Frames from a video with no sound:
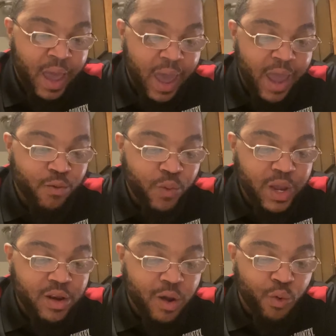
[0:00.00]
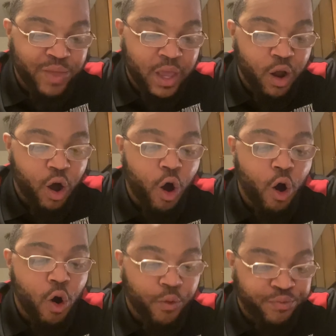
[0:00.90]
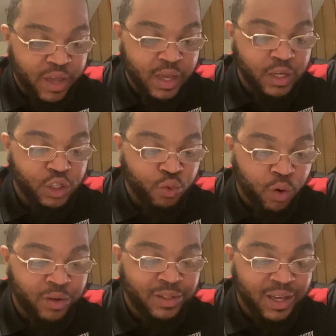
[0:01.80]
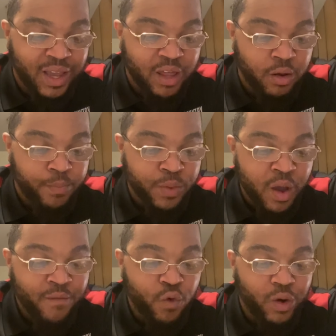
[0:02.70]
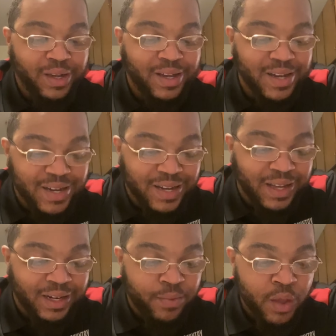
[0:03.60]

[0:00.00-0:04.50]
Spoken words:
and we know that all things work together for good